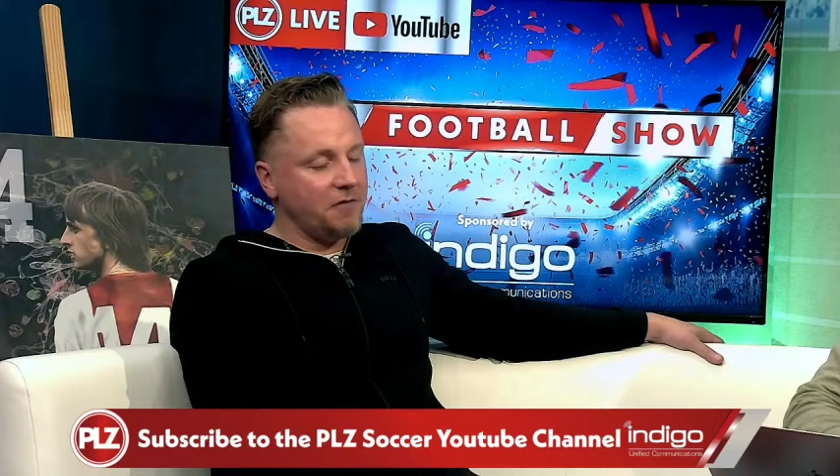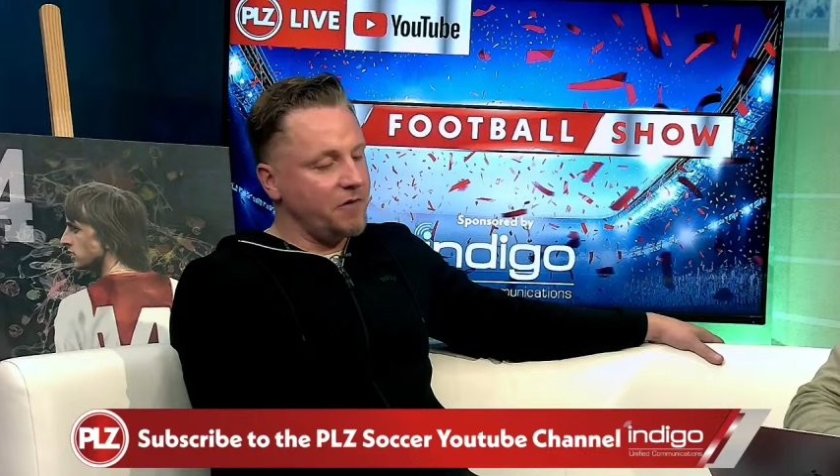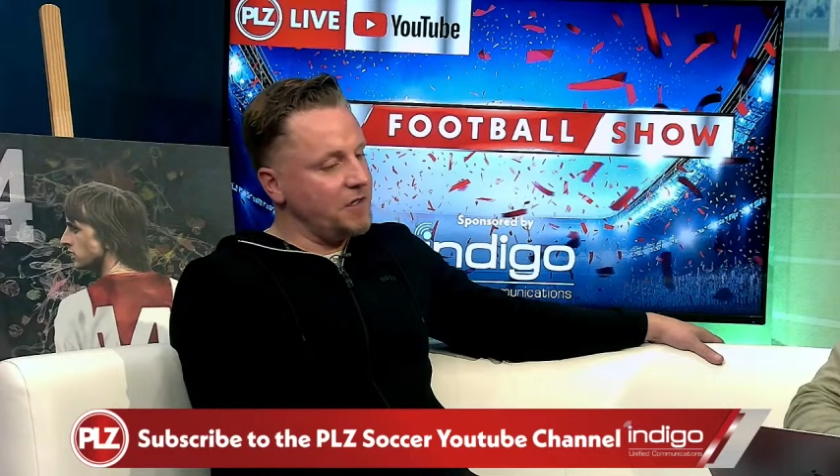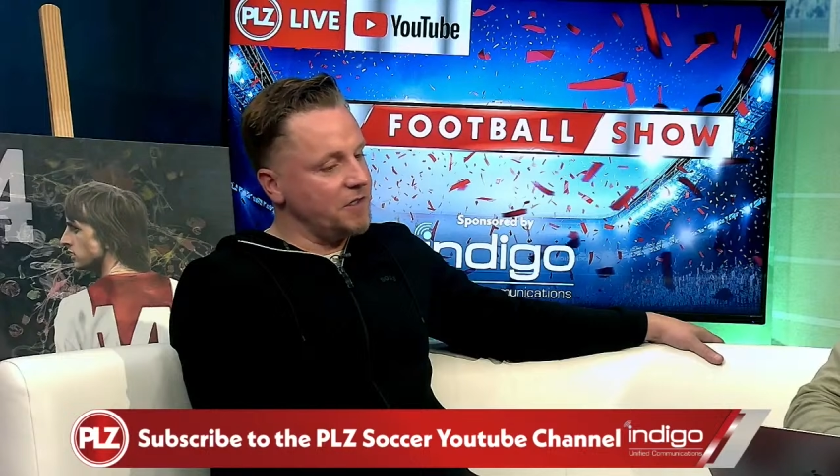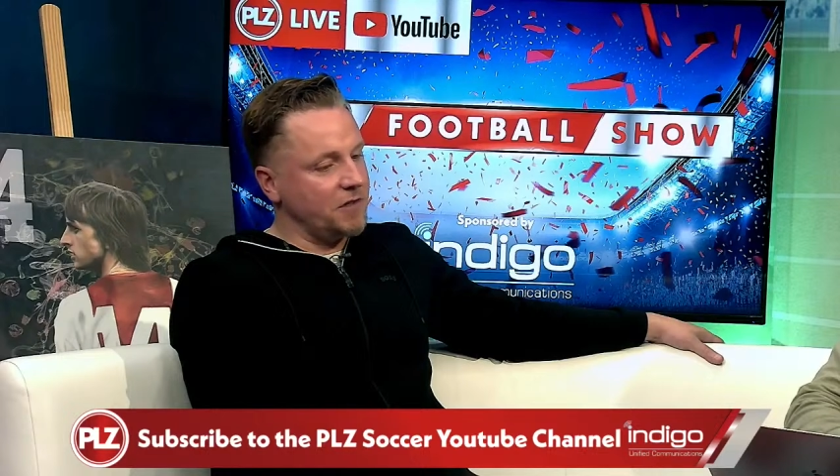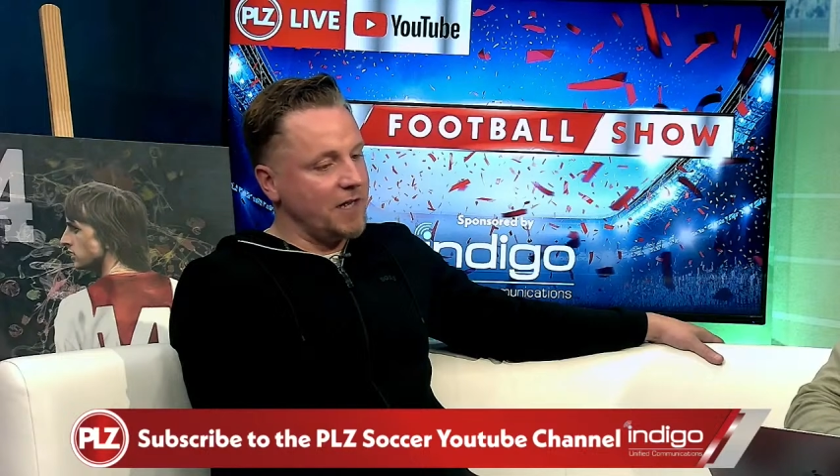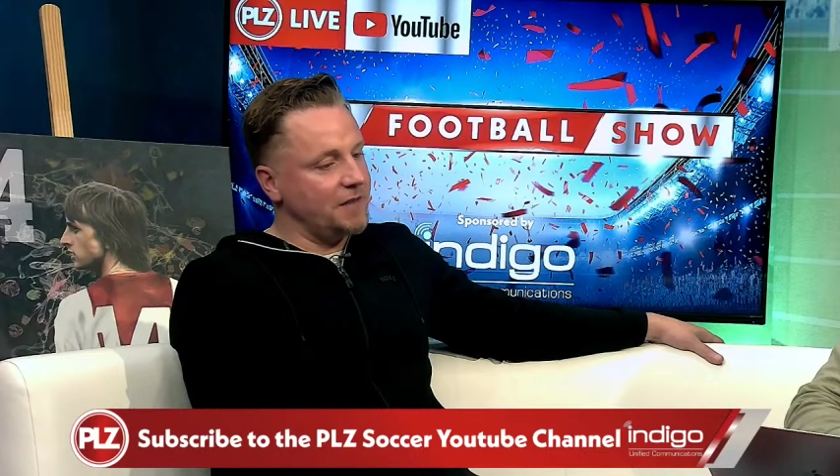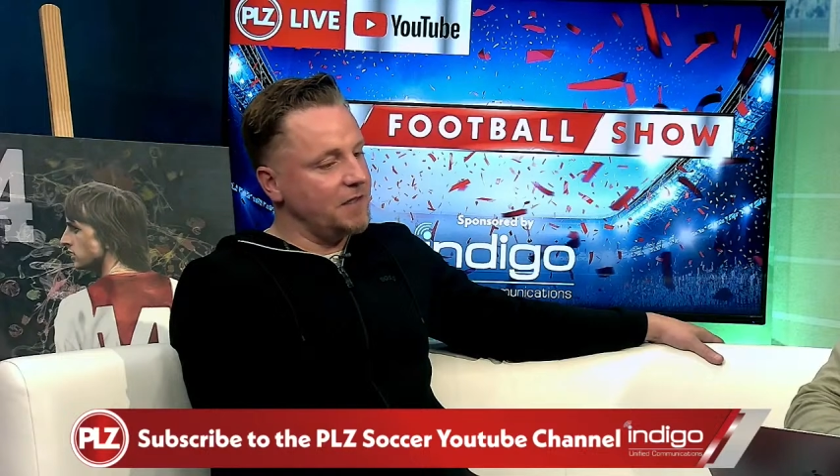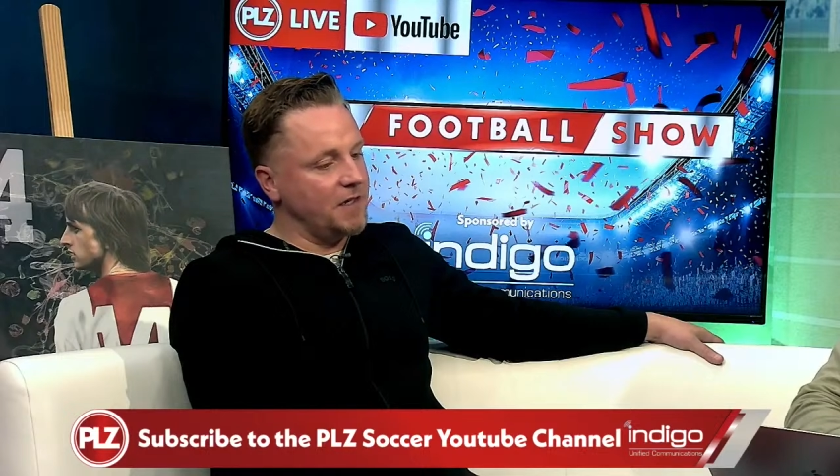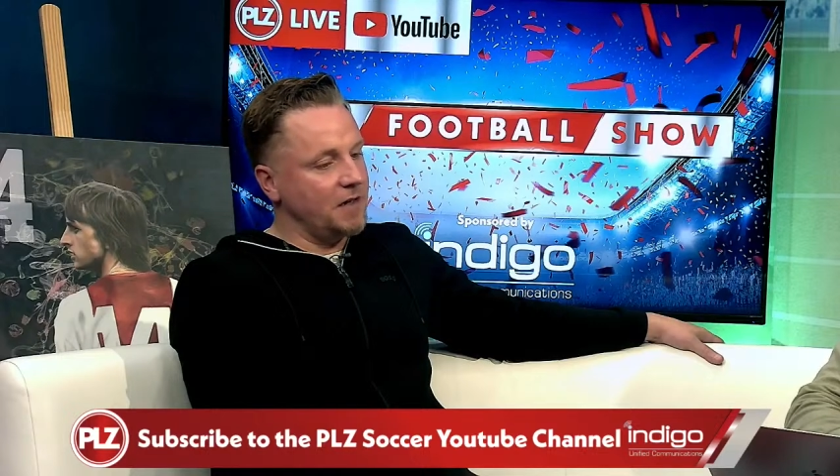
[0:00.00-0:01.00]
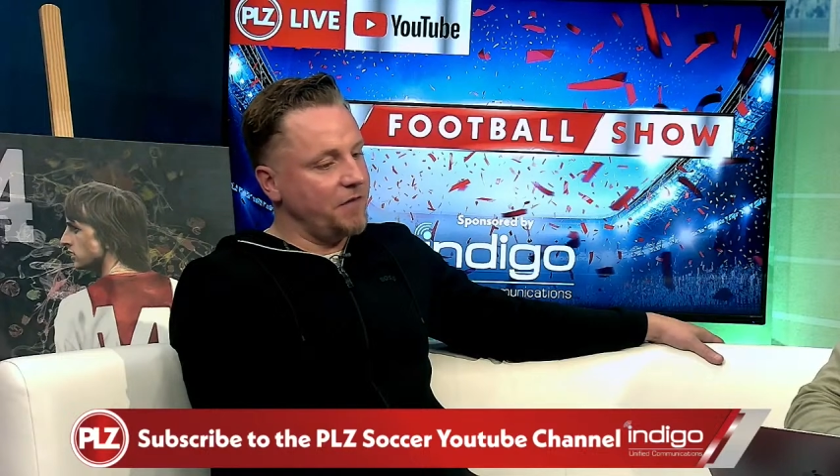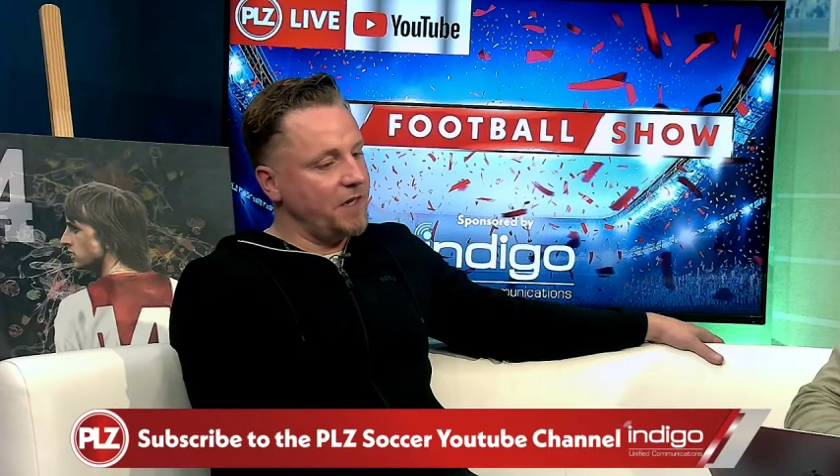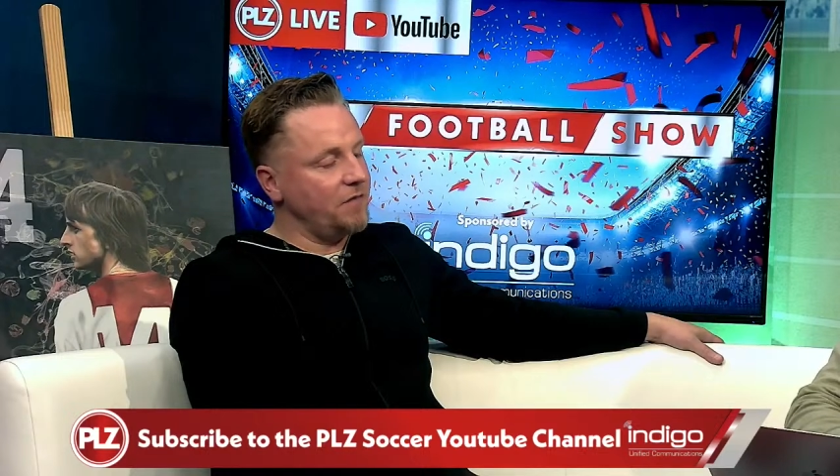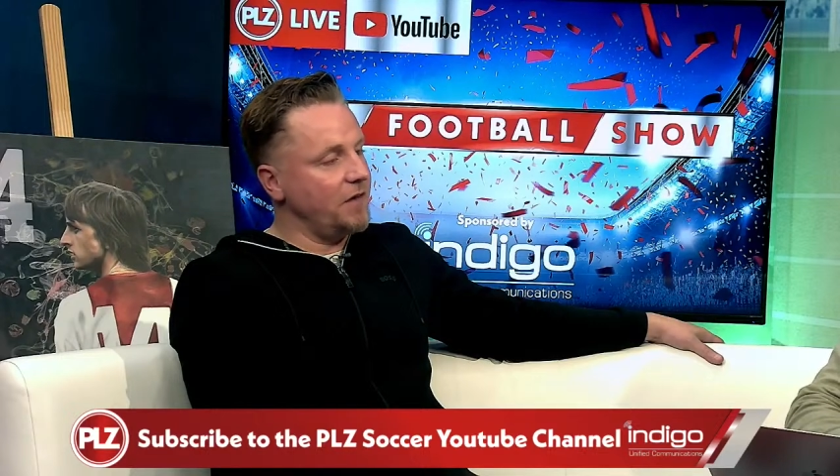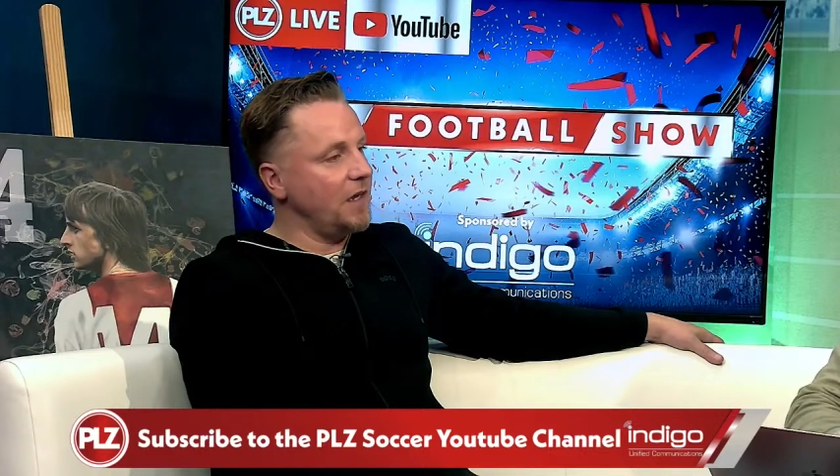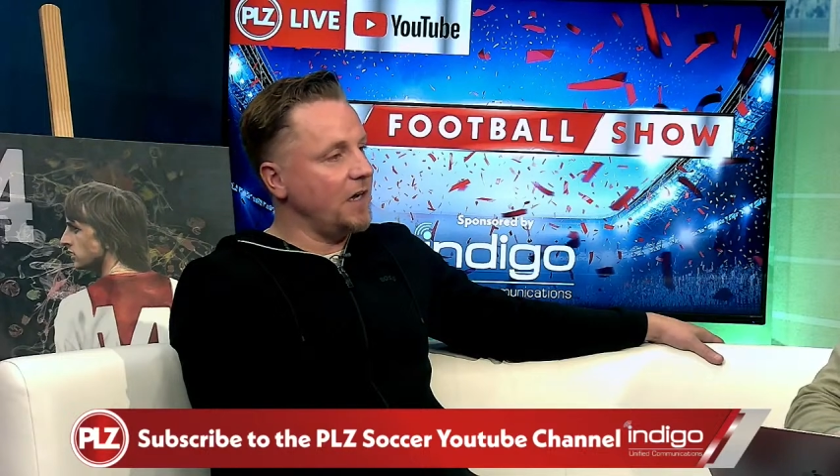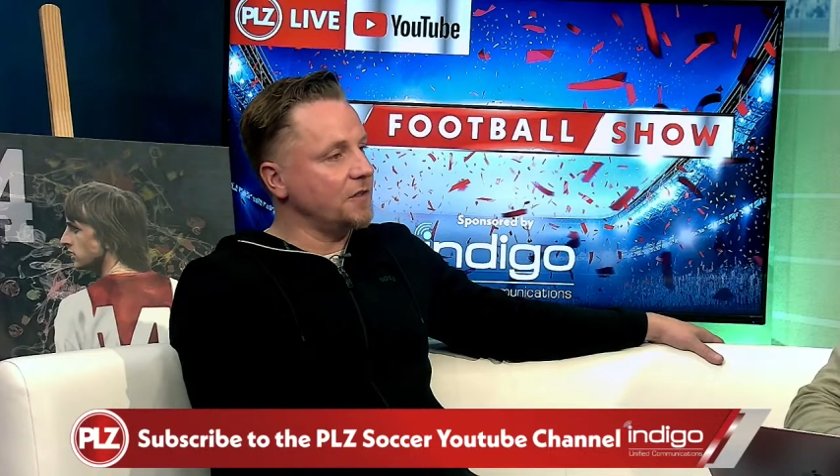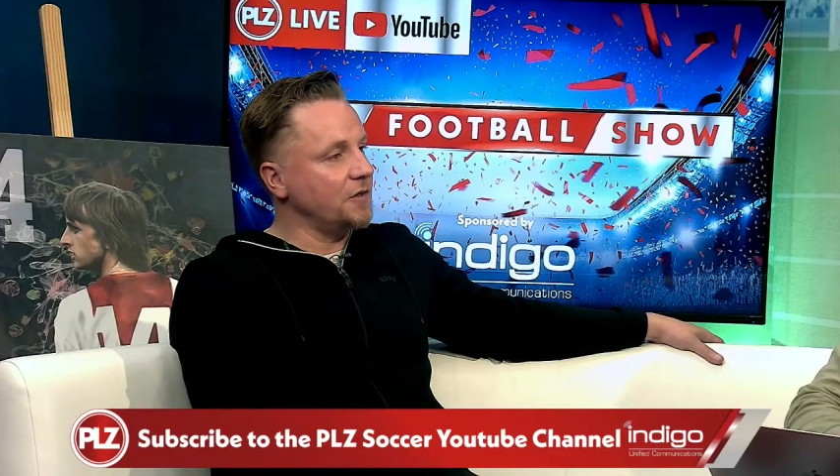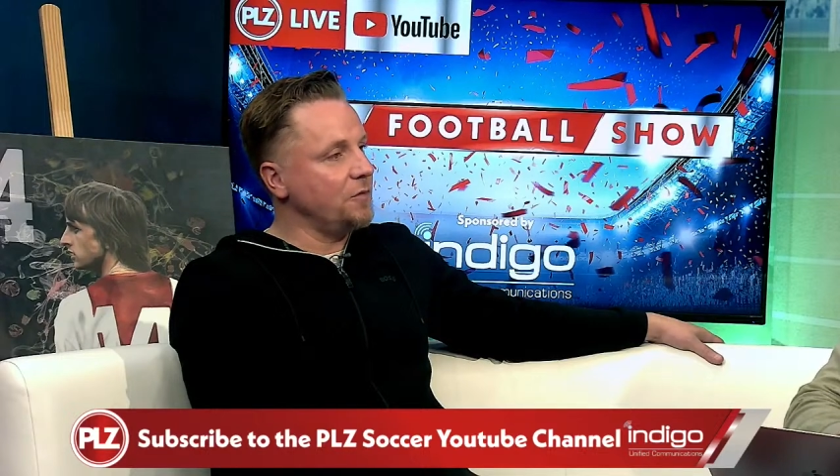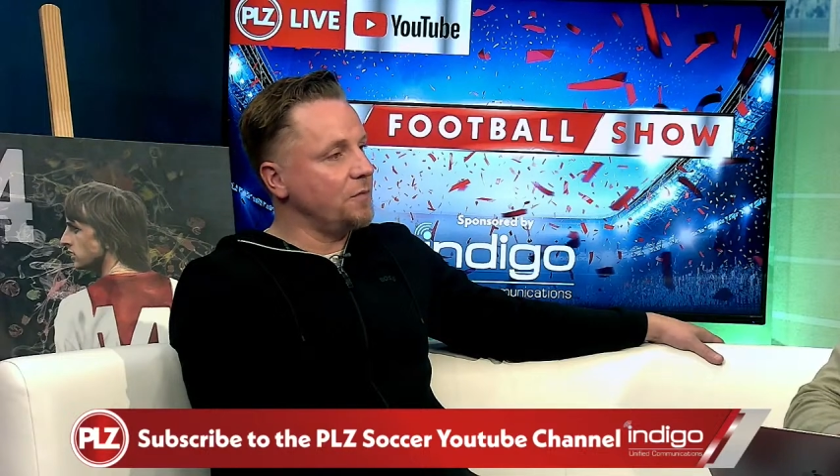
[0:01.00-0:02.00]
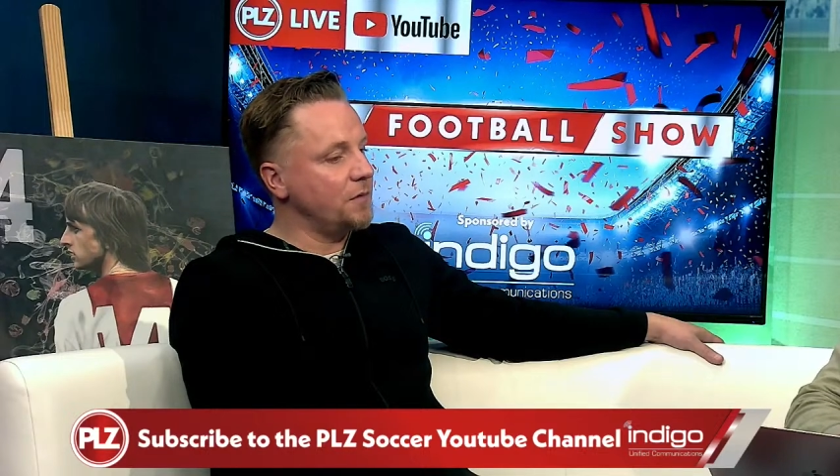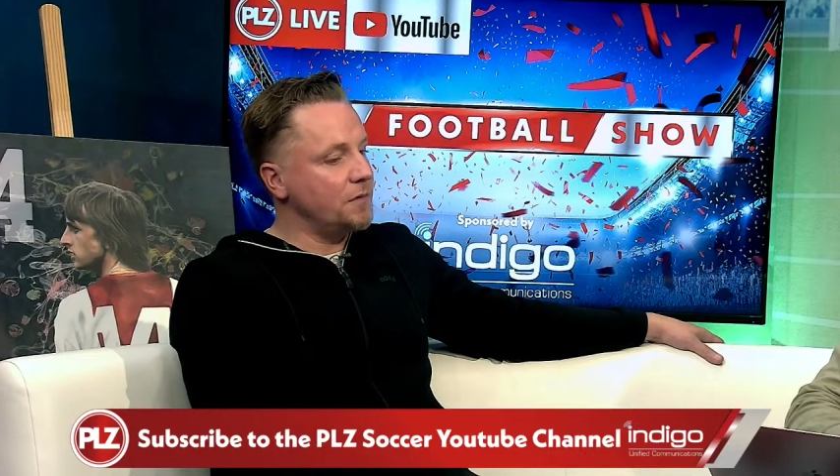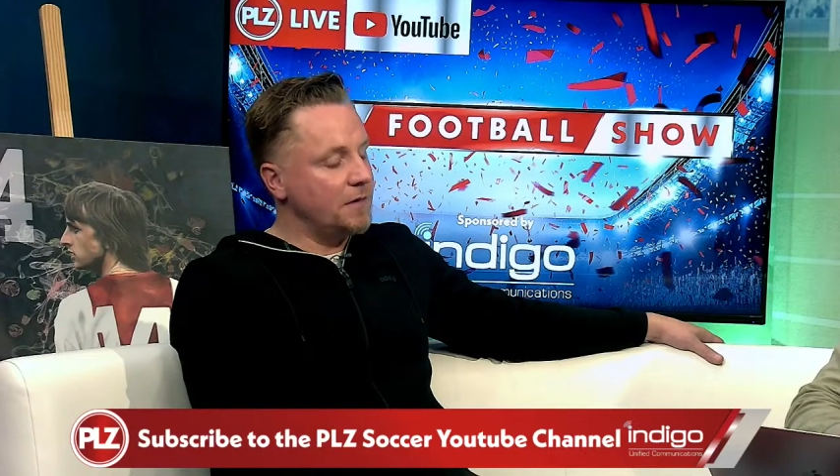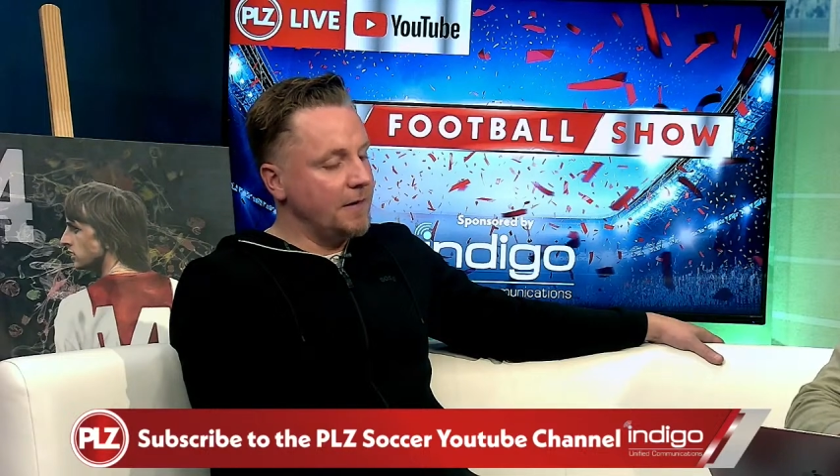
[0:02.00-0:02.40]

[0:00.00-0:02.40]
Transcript: I think Rangers landed in a very very hard group.